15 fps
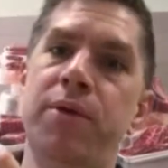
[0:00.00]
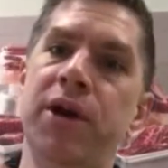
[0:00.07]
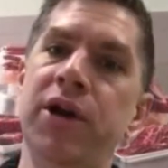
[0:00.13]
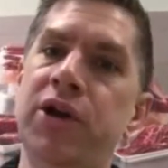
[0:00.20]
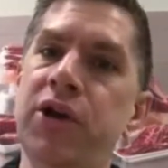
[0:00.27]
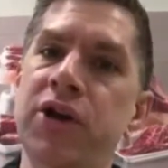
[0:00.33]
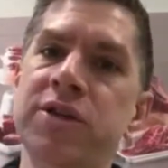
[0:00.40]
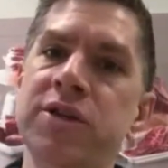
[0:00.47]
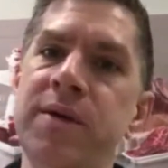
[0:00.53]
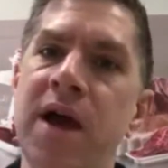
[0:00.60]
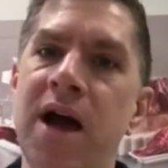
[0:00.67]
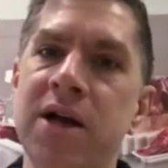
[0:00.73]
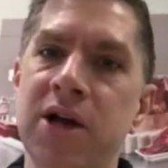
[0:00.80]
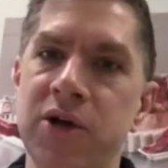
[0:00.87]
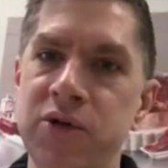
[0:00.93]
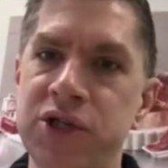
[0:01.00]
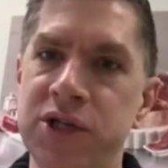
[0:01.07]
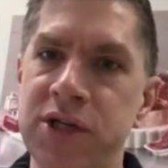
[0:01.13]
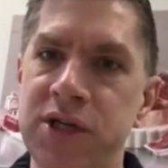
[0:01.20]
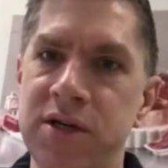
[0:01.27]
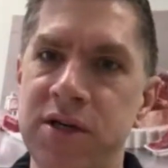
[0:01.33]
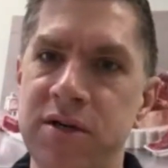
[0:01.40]
but it could also be
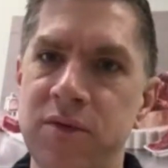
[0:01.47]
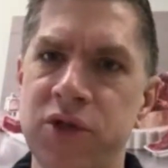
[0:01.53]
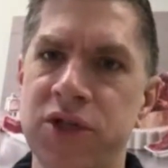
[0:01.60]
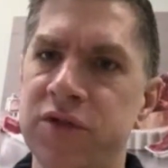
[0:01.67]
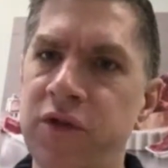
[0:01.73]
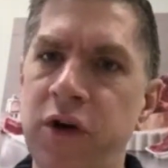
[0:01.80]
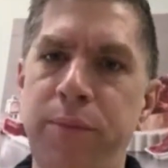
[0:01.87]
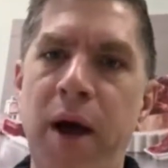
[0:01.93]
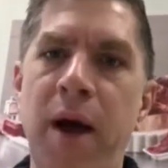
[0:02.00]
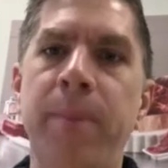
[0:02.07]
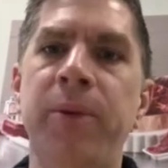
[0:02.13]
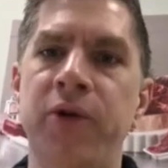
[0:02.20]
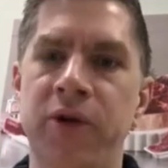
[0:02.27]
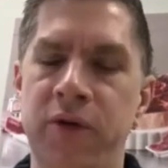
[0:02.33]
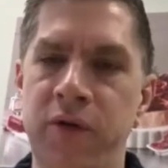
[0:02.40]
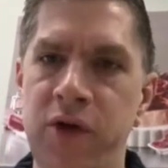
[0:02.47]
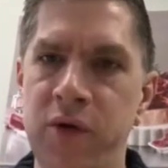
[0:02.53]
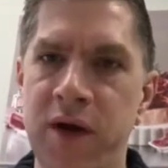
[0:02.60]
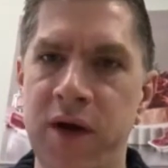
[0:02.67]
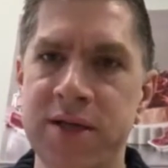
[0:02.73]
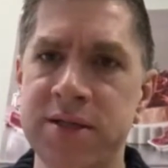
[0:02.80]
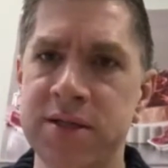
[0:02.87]
Akaushi, which is very popular in the
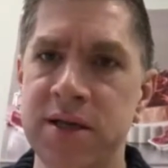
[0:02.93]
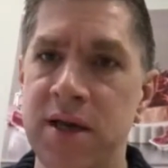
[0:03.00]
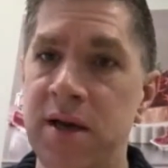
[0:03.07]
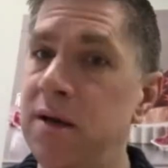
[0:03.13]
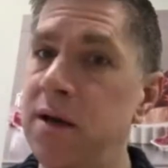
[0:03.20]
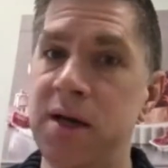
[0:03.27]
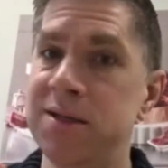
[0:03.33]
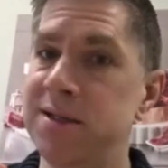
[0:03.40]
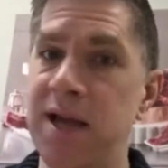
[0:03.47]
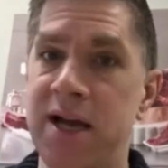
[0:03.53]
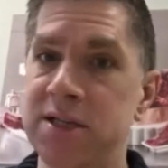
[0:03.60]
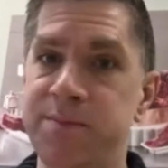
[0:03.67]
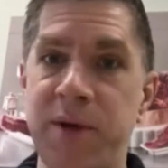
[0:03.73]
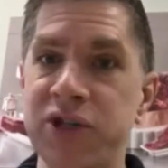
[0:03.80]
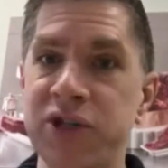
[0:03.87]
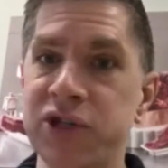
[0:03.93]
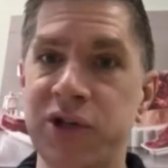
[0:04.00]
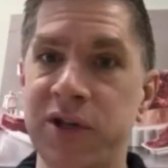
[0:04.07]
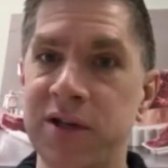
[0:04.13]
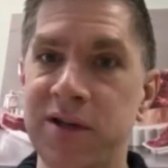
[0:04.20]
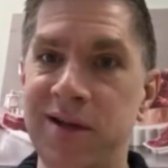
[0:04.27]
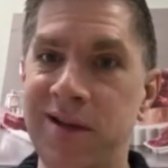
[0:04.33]
US and is not
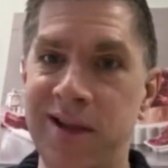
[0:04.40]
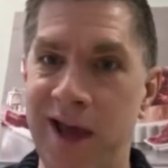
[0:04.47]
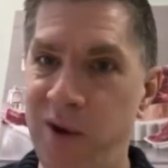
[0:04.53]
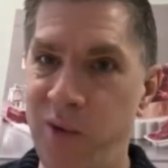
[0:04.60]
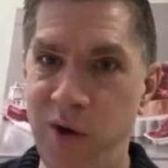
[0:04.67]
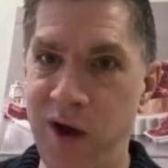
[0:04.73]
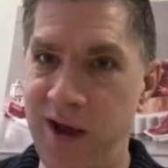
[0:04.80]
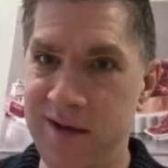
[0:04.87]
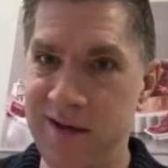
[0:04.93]
special in that way